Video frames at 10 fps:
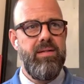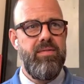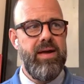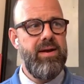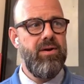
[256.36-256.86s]

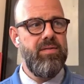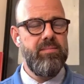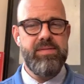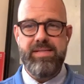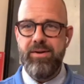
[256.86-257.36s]
they are
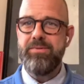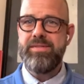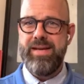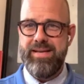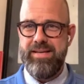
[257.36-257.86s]
themselves
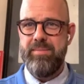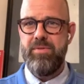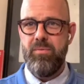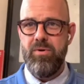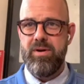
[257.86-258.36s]
taking up
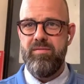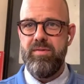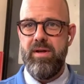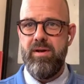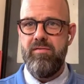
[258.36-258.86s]
the work of
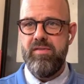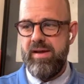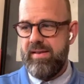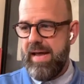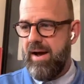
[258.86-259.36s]
love.
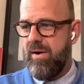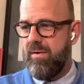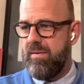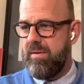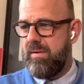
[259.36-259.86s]
And
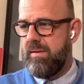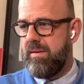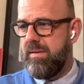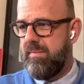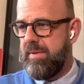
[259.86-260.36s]
now
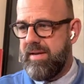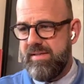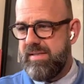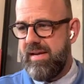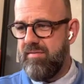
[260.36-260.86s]

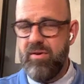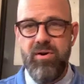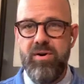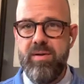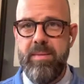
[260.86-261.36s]
because they've
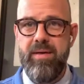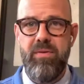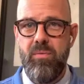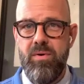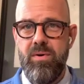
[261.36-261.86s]
learned about
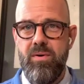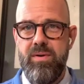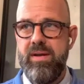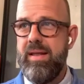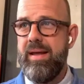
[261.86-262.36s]
the world
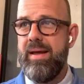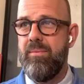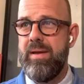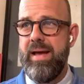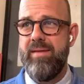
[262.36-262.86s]
and
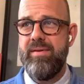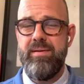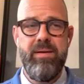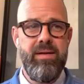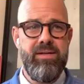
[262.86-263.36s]
we haven't
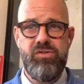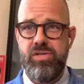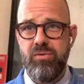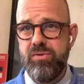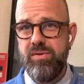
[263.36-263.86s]

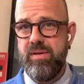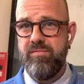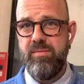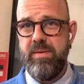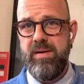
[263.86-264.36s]
sheltered them
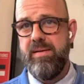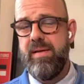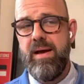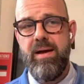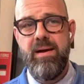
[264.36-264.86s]
from any of
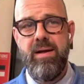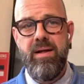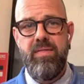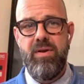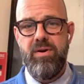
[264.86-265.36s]
that,
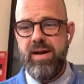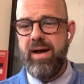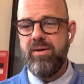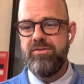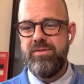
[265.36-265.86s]
they're
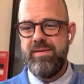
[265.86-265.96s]
now